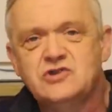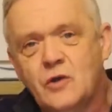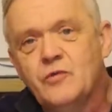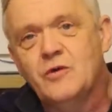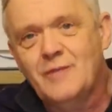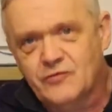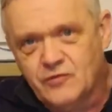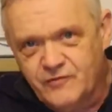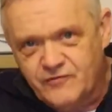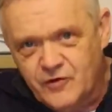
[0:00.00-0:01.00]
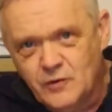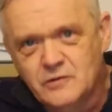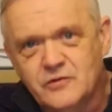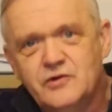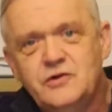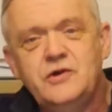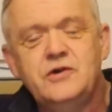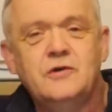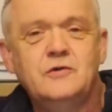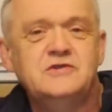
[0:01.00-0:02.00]
and so the amount of fuel that
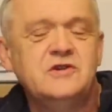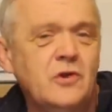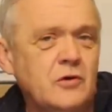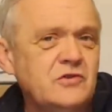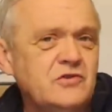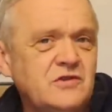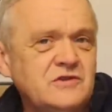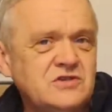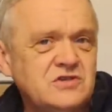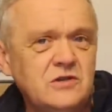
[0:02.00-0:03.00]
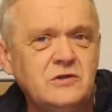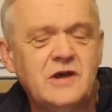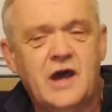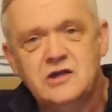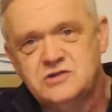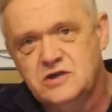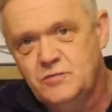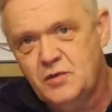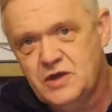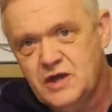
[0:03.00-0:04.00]
you use in order to distill the
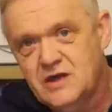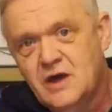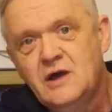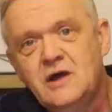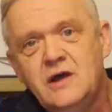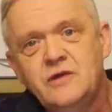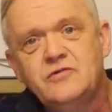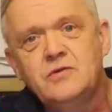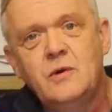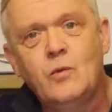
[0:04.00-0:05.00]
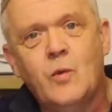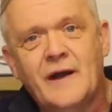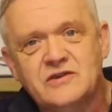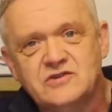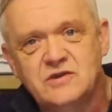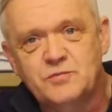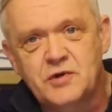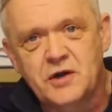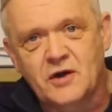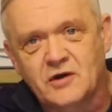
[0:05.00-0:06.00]
HDPE into a
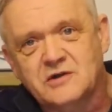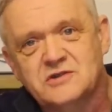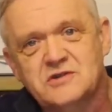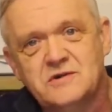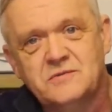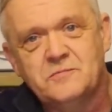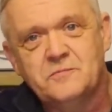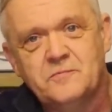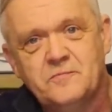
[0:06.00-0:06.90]
waxy product.